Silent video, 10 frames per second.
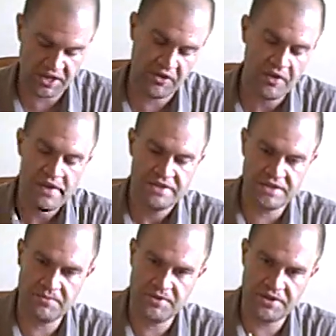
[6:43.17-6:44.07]
So
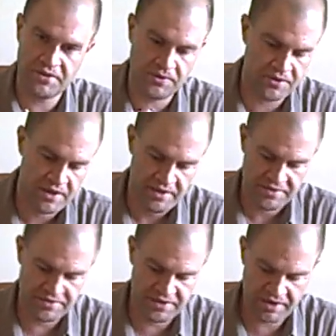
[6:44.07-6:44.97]
something really cool,
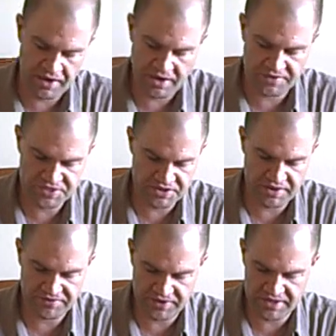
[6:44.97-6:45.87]
the
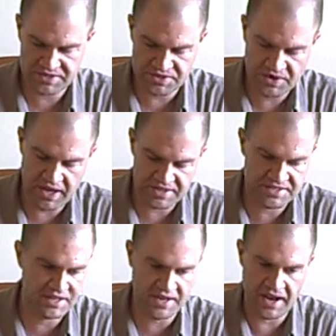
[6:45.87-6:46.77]
straight fittings, you can
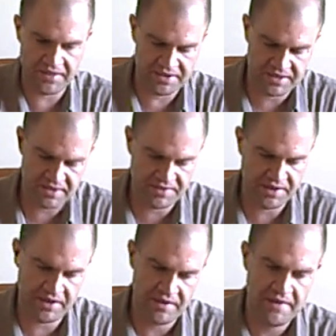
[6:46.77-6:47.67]
stick an Allen key in
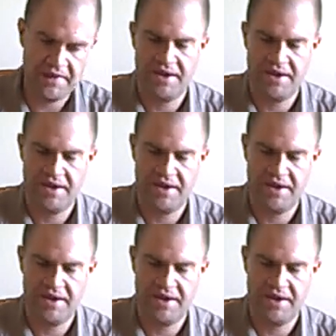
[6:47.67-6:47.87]
there.